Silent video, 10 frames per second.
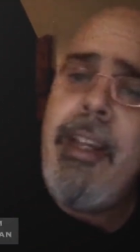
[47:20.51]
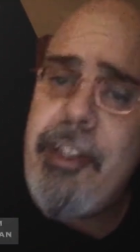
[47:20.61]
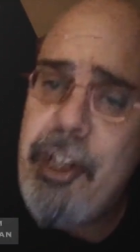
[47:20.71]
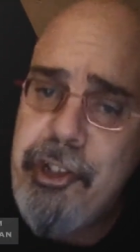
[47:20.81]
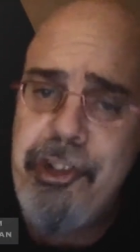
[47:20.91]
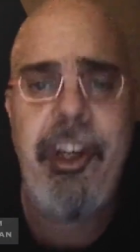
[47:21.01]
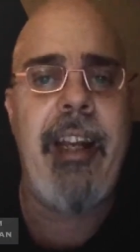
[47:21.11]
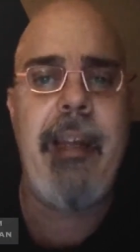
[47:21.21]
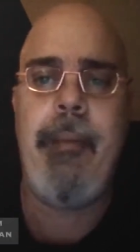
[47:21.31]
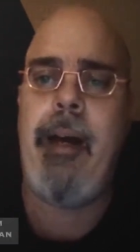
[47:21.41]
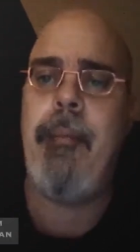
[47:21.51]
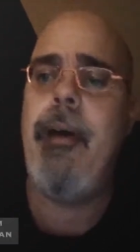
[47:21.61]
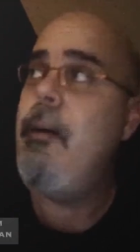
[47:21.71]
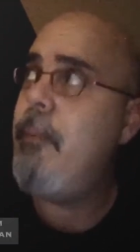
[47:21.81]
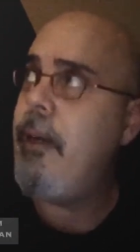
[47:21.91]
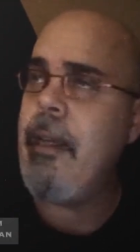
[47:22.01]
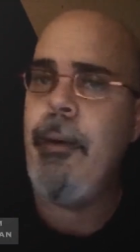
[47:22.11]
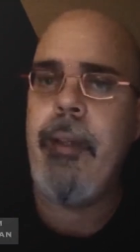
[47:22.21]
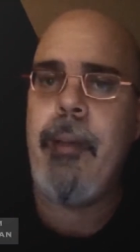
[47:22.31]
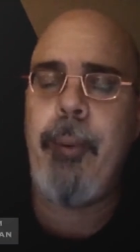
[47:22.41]
to shut him up, but he
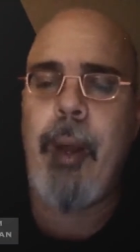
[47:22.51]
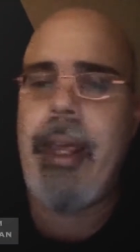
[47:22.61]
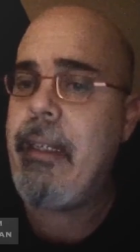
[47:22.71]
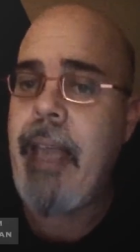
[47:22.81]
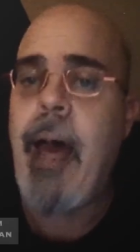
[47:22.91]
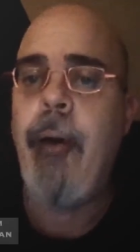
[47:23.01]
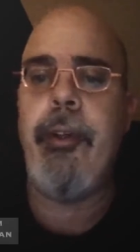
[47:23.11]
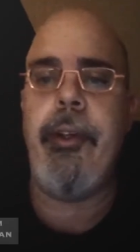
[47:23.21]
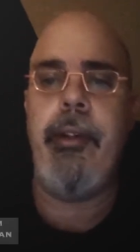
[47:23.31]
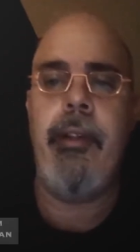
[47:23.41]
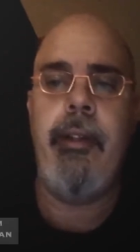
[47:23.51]
only prayed louder.